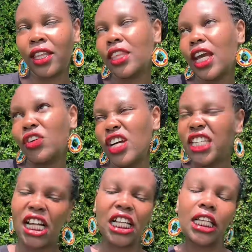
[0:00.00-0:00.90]
that they are
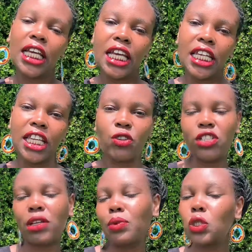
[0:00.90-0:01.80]
unclean, that you're
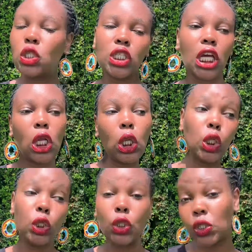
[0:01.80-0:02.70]
supposed to
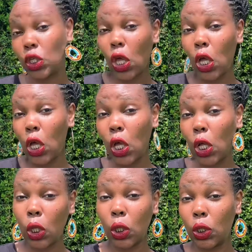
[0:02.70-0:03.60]
seclude
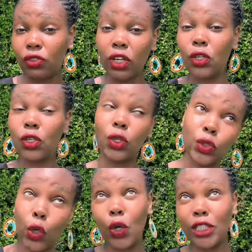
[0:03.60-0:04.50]
yourself so that you
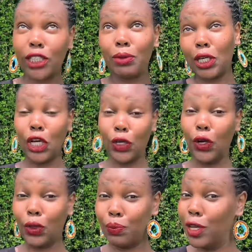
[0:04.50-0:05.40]
don't contaminate
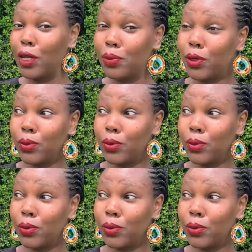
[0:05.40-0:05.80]
other people,